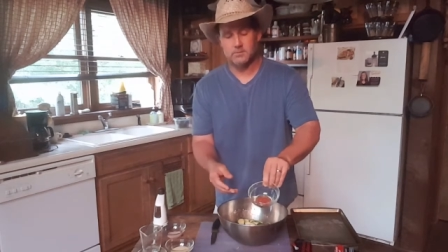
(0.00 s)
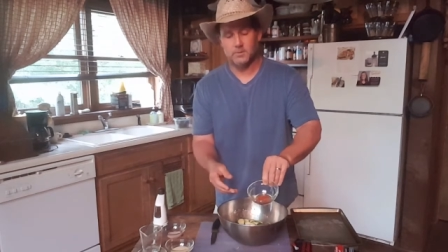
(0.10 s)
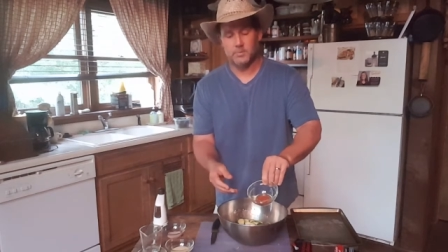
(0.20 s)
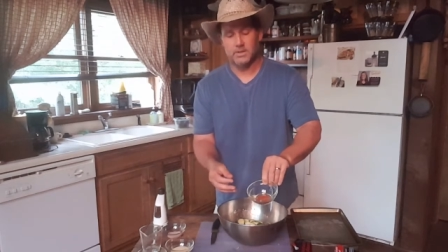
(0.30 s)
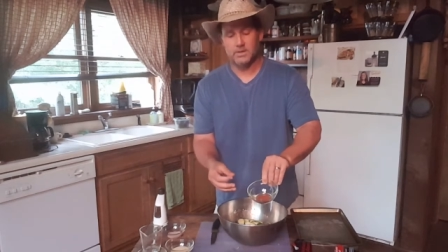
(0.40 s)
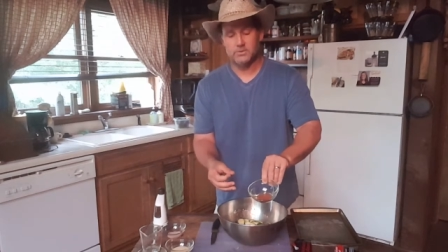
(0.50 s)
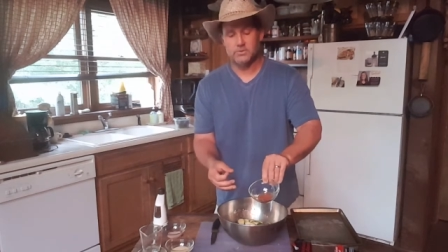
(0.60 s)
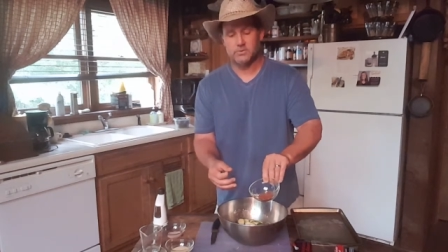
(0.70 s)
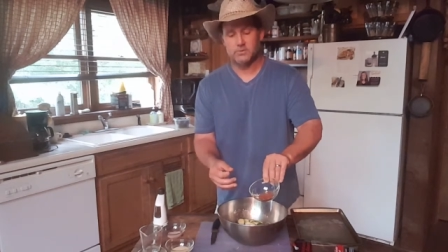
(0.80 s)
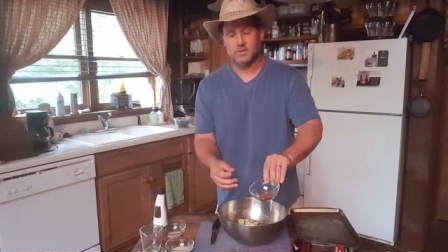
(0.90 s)
A
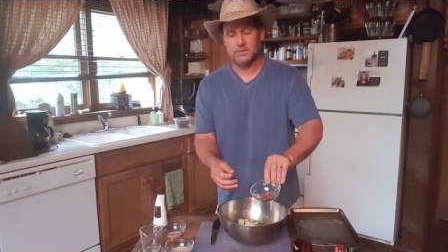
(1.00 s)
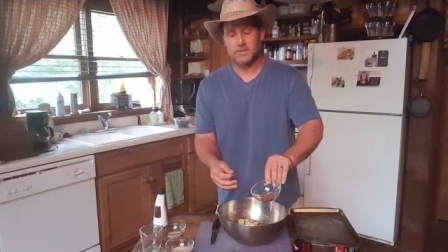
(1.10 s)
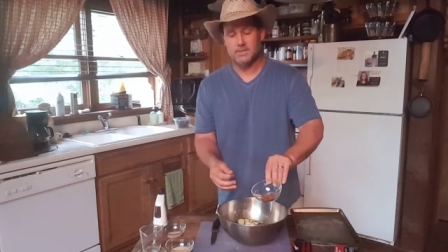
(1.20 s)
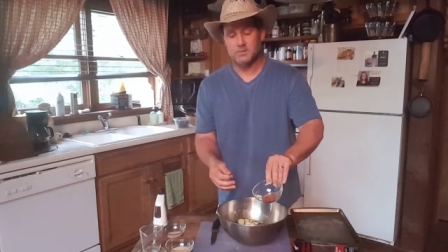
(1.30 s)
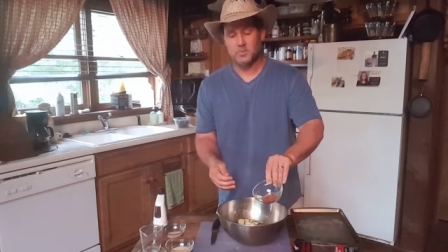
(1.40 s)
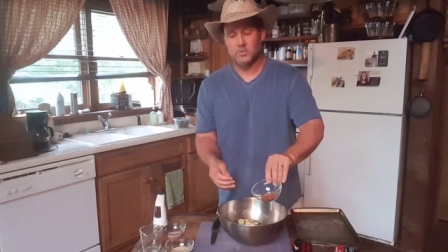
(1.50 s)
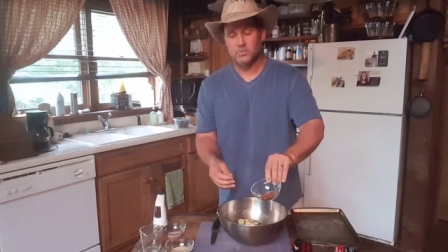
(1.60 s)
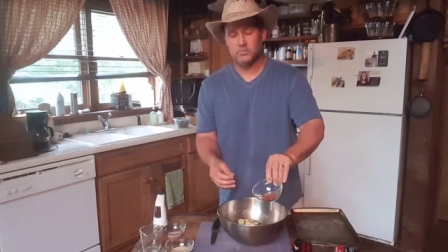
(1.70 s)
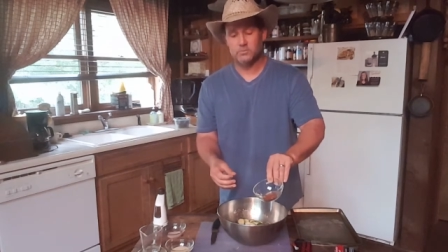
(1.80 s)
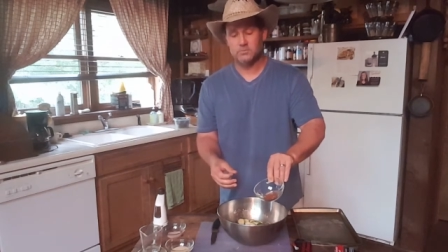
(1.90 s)
pinch, a
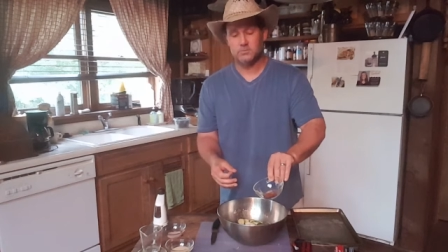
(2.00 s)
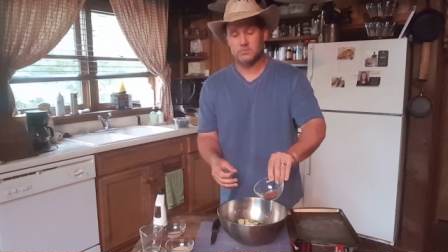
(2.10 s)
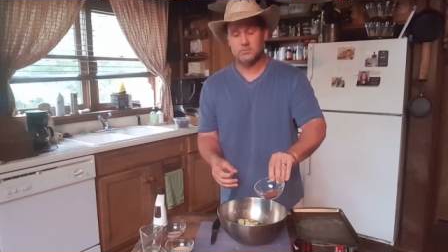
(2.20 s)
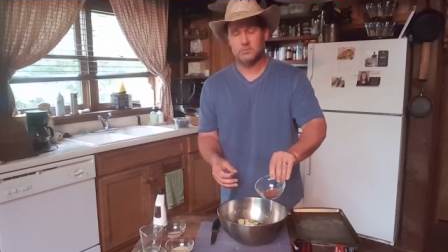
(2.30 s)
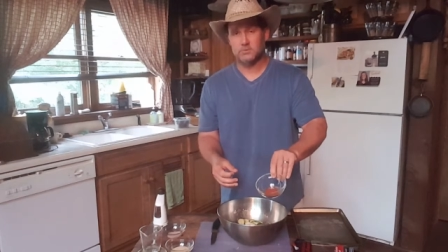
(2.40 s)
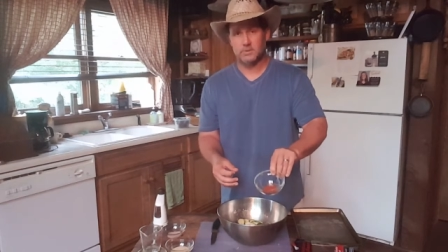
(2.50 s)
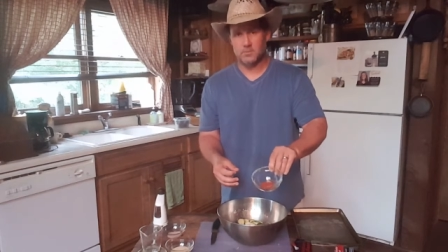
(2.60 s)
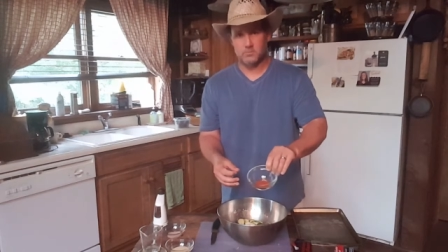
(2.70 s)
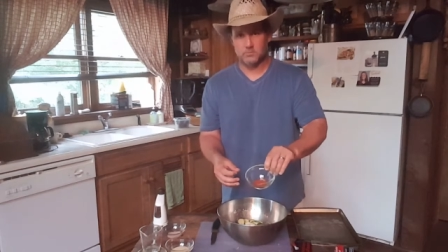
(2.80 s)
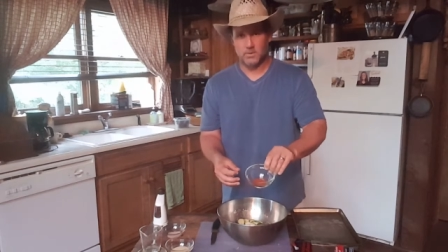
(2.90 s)
teaspoon,
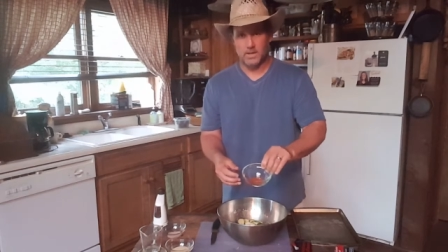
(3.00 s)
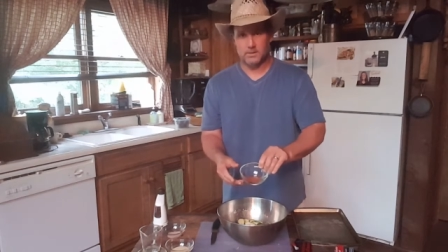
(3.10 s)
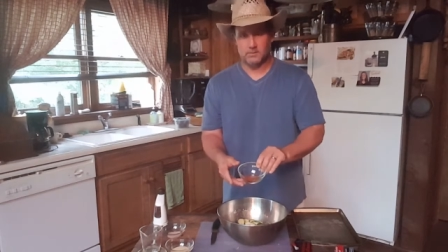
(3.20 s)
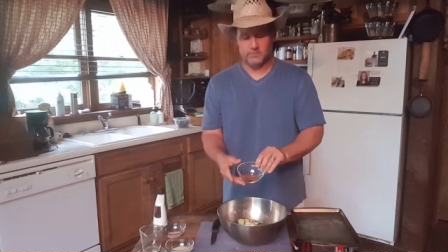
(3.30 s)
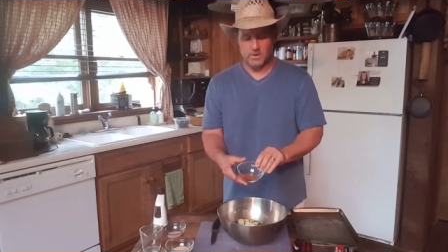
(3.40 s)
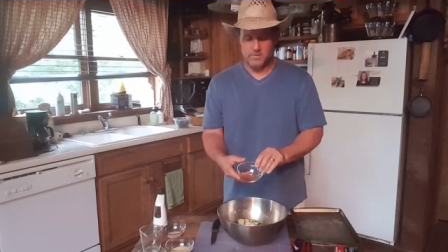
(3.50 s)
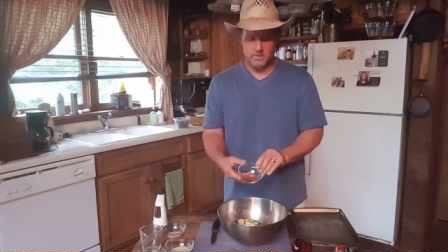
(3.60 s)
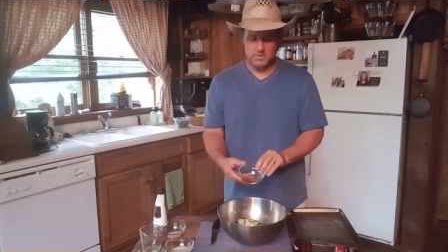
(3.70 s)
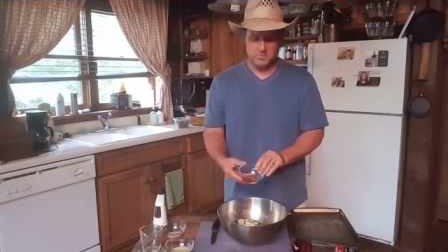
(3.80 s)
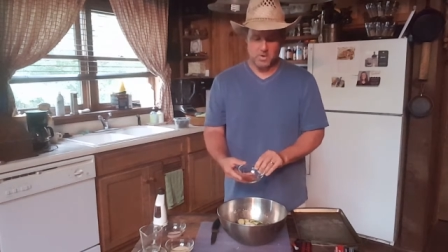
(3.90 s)
something like very,
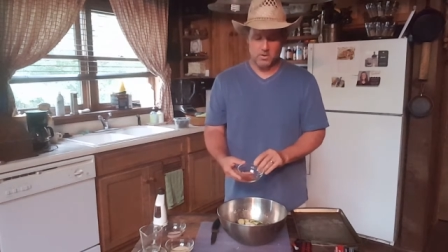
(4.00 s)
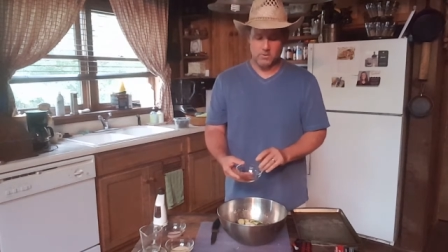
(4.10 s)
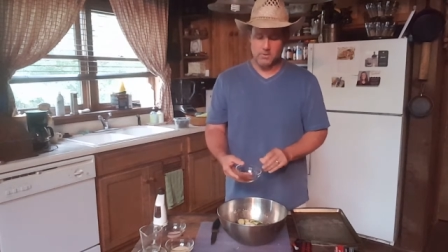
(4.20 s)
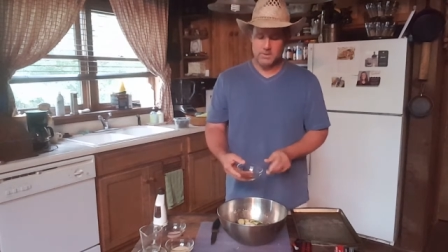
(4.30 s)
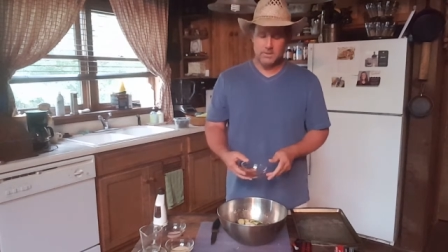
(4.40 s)
very small.